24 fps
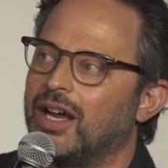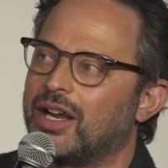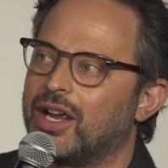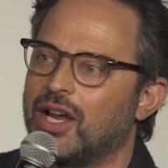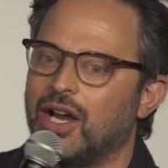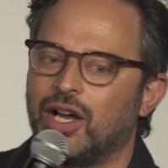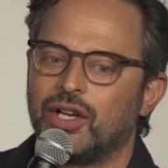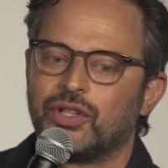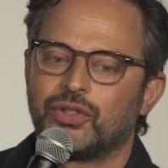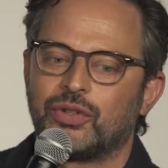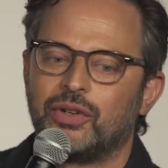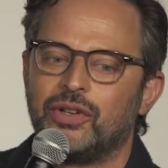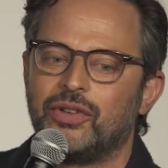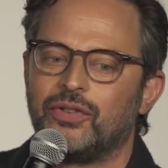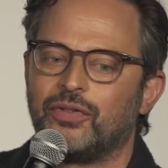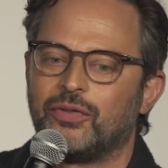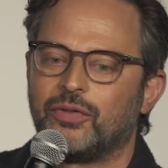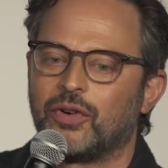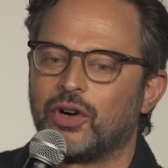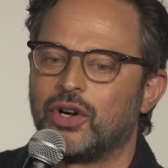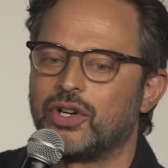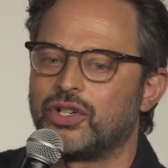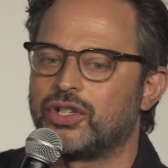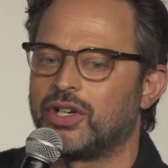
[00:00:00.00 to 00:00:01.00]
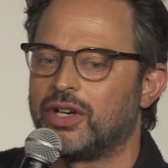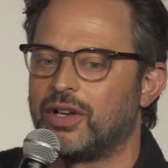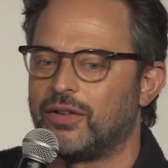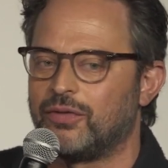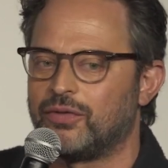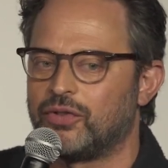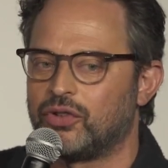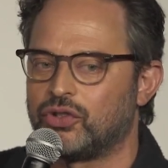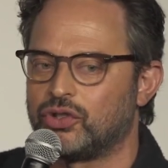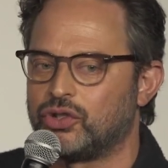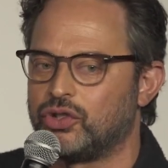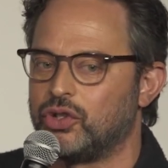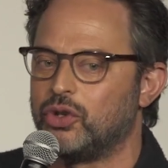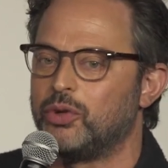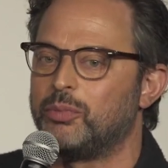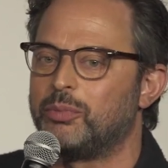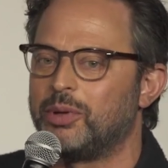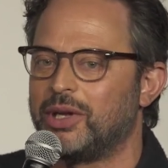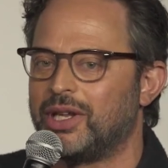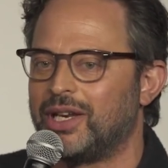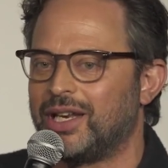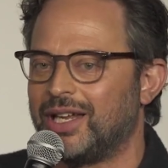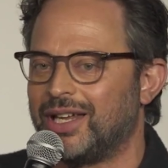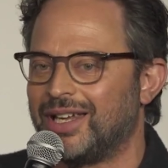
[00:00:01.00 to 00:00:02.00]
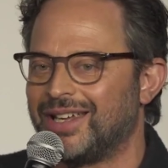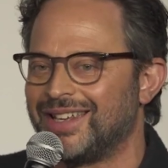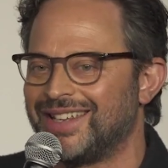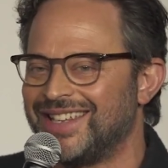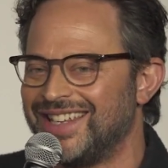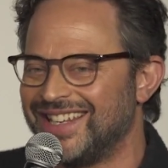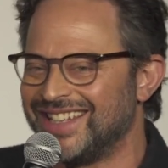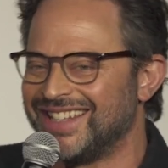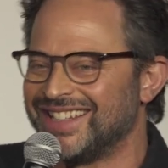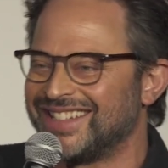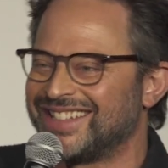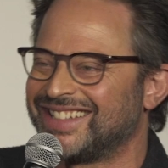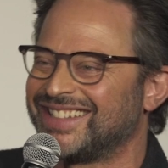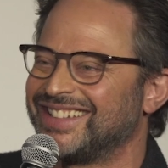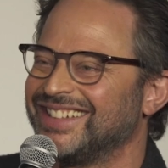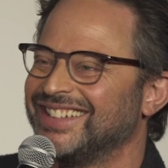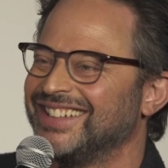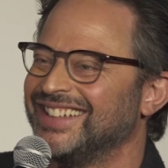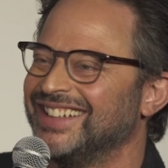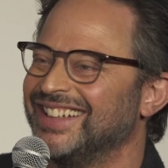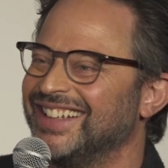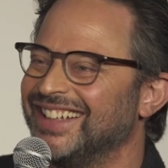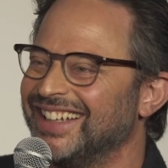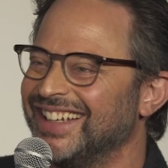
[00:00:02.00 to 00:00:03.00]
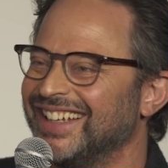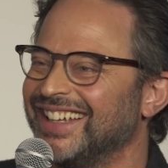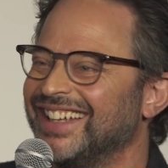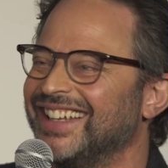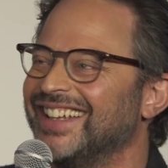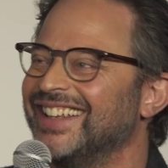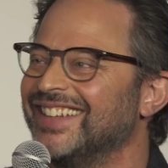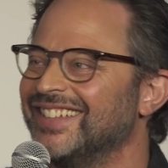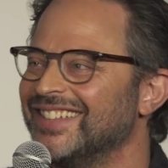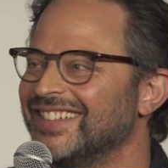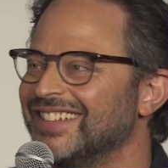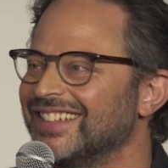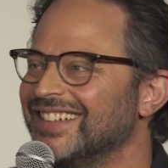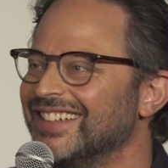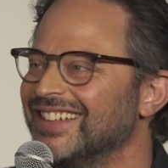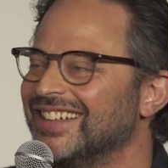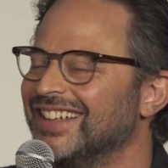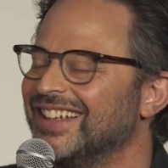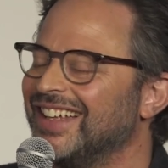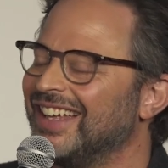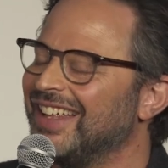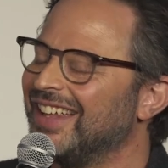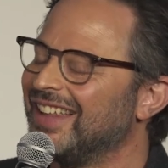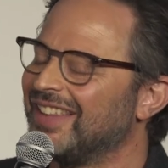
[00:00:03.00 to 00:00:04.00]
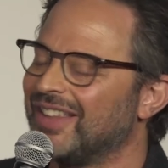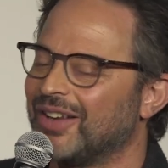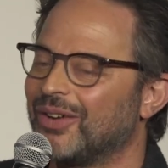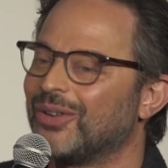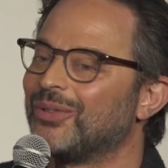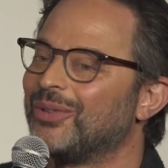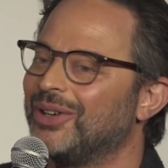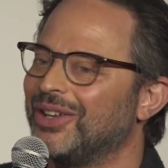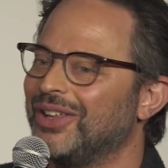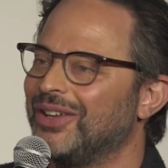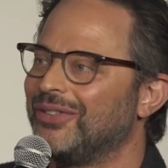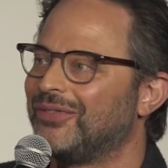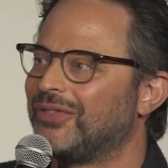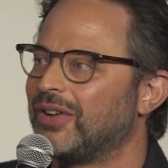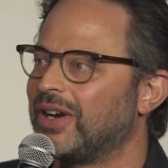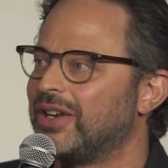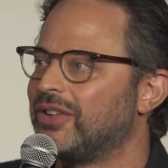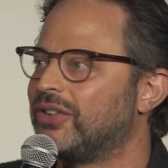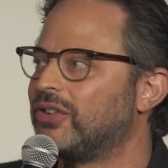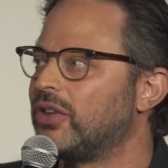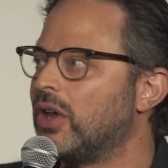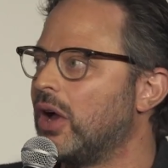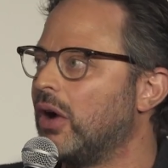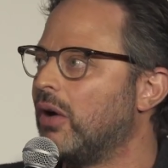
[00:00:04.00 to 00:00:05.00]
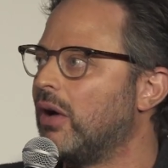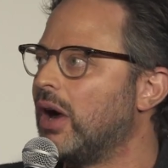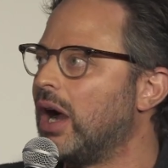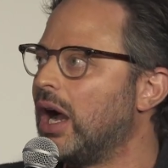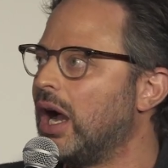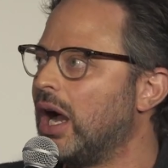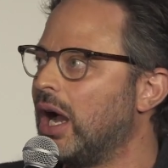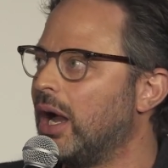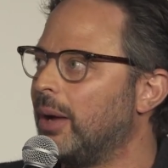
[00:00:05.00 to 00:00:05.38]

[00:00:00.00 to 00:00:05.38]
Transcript: country's version of stupid is. And they're really funny. So